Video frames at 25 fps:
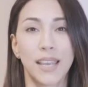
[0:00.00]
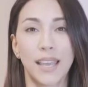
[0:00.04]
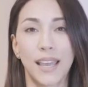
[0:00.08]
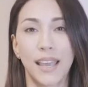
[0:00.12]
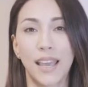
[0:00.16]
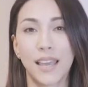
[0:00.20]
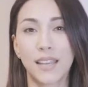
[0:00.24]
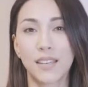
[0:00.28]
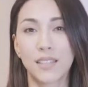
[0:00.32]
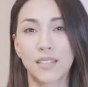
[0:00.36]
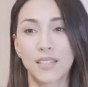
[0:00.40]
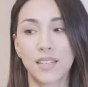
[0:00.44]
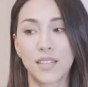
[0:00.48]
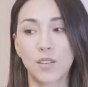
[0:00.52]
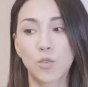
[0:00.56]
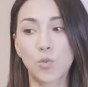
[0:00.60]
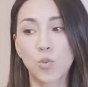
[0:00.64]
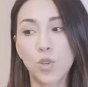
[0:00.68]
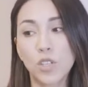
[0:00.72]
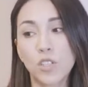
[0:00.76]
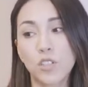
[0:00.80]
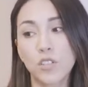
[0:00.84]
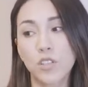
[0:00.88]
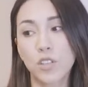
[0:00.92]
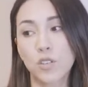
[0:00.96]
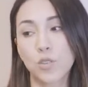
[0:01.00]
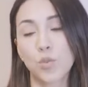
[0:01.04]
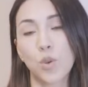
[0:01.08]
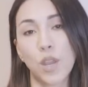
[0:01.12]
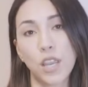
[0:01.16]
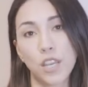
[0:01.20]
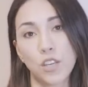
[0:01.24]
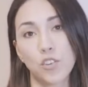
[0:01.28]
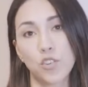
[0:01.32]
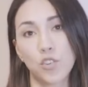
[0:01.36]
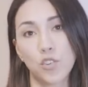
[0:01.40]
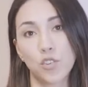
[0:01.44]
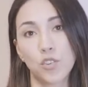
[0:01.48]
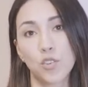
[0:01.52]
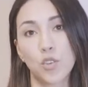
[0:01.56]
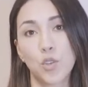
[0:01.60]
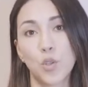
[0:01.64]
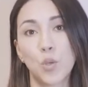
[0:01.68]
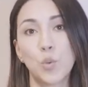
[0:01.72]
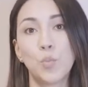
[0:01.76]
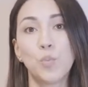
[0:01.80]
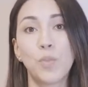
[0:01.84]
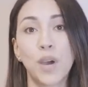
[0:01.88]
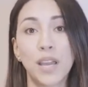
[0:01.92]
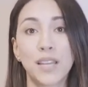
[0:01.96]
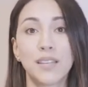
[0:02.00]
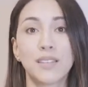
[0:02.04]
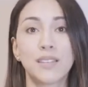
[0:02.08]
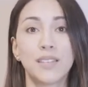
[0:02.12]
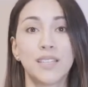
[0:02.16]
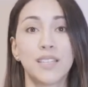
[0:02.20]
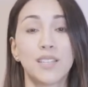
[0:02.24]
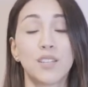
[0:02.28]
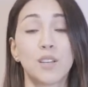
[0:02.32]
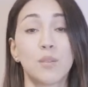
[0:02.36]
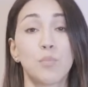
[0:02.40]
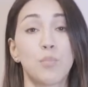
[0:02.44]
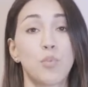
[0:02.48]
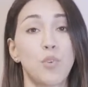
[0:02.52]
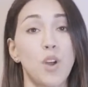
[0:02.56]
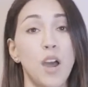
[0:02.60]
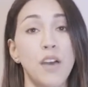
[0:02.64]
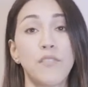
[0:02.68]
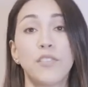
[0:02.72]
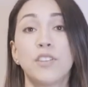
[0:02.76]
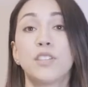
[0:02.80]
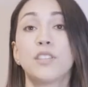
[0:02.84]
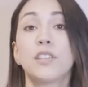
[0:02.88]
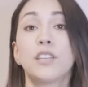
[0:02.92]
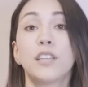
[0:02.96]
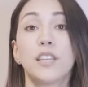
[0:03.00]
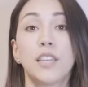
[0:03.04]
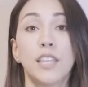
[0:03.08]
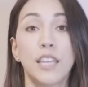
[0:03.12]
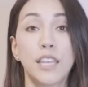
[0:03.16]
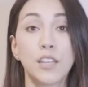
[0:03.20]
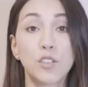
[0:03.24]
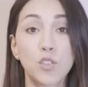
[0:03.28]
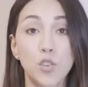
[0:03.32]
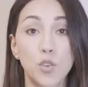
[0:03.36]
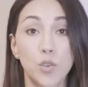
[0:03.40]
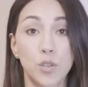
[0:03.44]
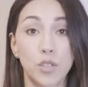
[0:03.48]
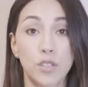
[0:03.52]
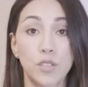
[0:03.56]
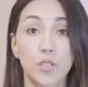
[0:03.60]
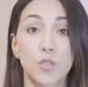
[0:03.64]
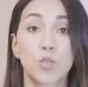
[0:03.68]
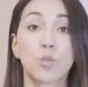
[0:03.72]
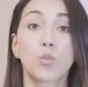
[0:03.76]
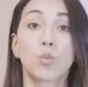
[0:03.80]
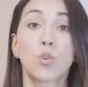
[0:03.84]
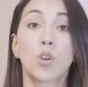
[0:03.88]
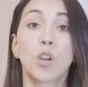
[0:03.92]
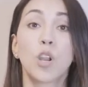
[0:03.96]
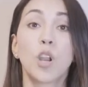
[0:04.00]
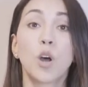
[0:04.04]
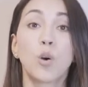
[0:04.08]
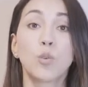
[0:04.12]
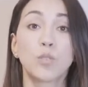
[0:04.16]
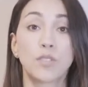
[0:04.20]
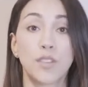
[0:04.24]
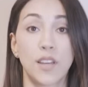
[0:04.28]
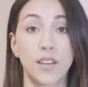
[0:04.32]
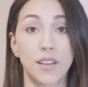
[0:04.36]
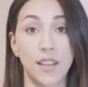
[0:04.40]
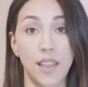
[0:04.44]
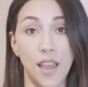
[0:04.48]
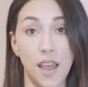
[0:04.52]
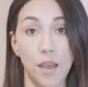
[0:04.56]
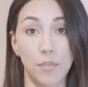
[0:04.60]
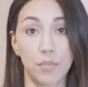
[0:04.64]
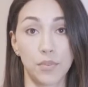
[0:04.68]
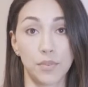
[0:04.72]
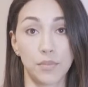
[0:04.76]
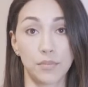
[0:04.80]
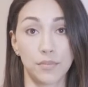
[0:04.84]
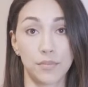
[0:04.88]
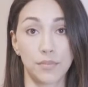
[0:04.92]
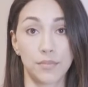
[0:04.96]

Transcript: and in which situation you might need a private insurance to close that gap.